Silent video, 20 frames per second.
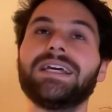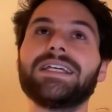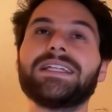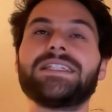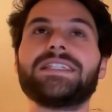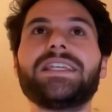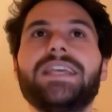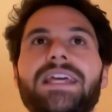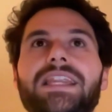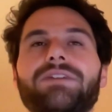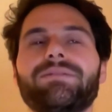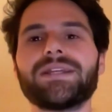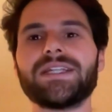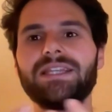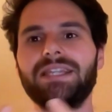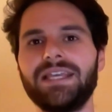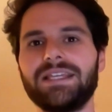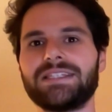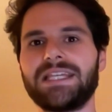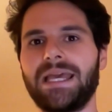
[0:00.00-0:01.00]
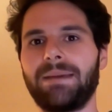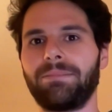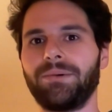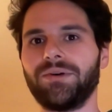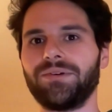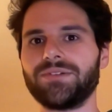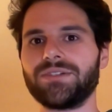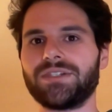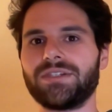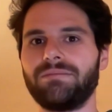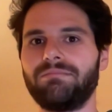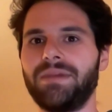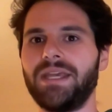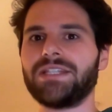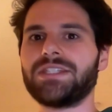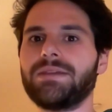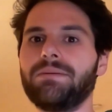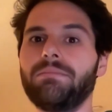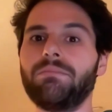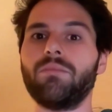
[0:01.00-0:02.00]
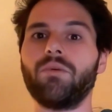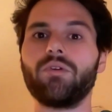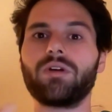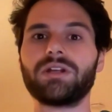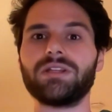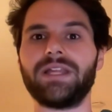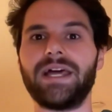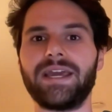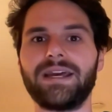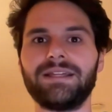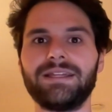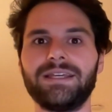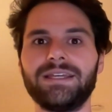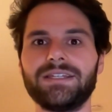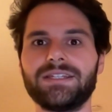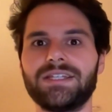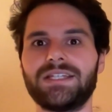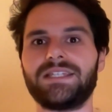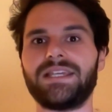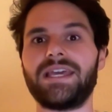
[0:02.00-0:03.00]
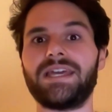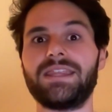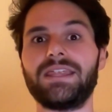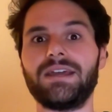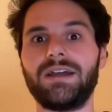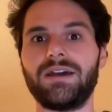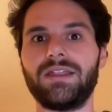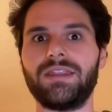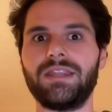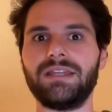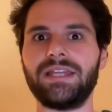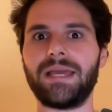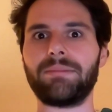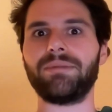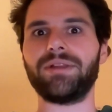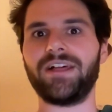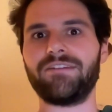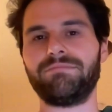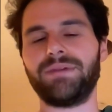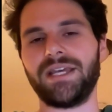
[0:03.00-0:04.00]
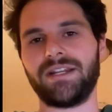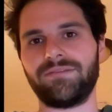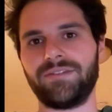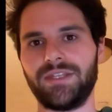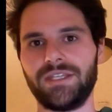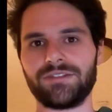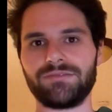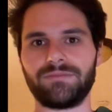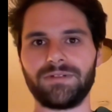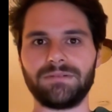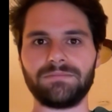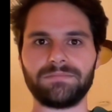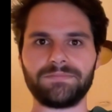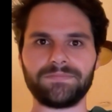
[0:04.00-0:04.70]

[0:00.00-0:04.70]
seeing the rest of the examples makes it more likely to say the label I picked for this one.